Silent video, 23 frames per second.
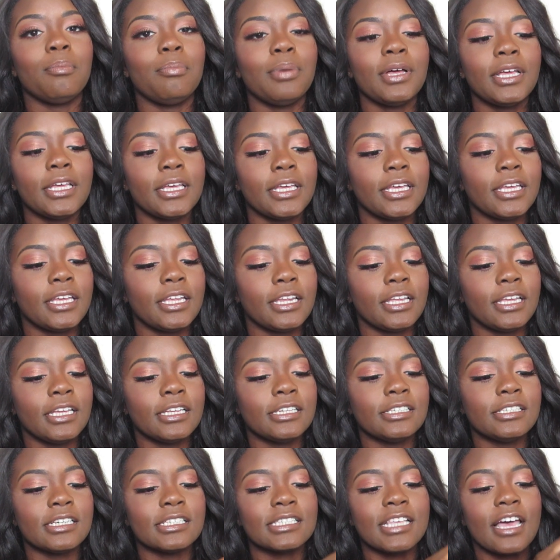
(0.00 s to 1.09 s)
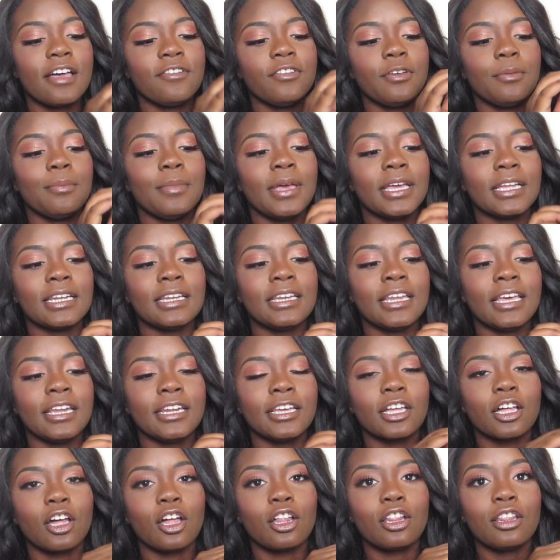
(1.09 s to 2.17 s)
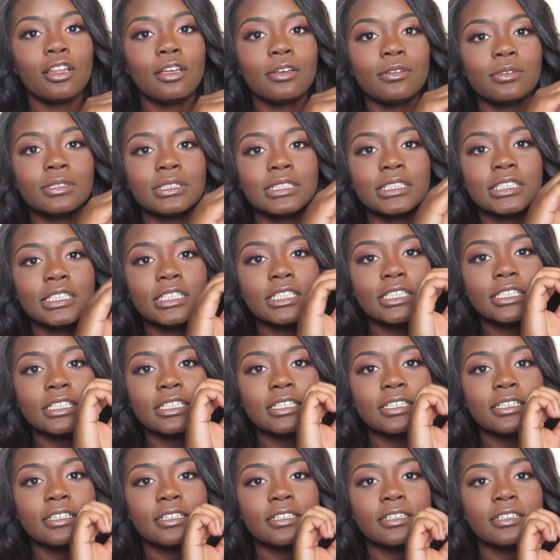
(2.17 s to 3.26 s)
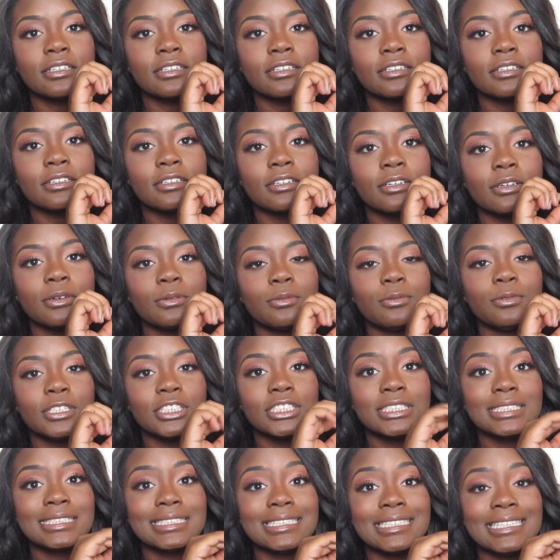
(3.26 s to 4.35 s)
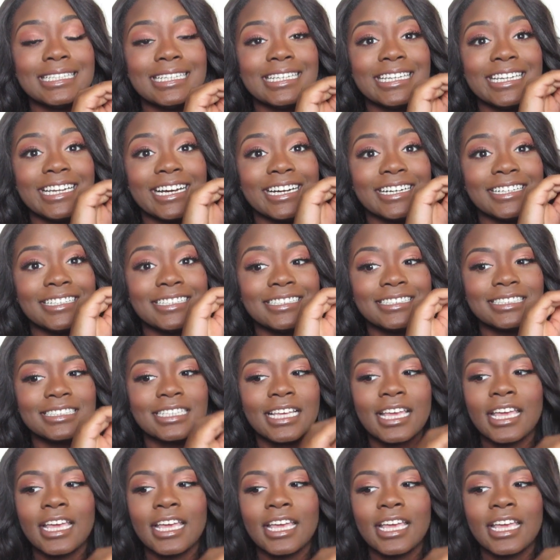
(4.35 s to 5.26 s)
But it does have a magnetic closing, which is nice.